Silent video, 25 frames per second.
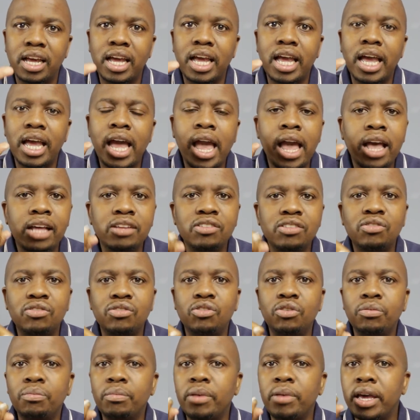as
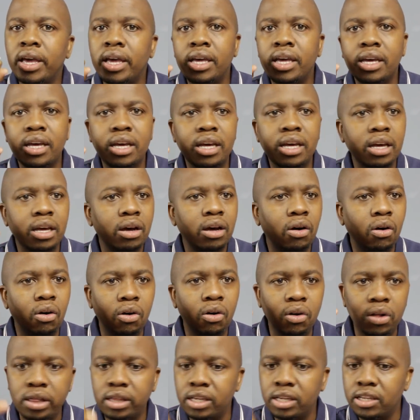you make
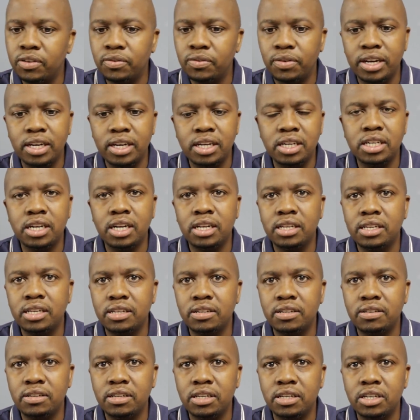all these financial
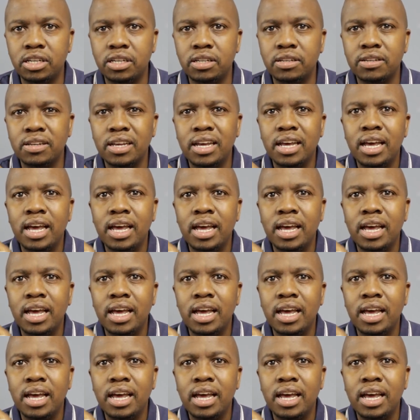decisions.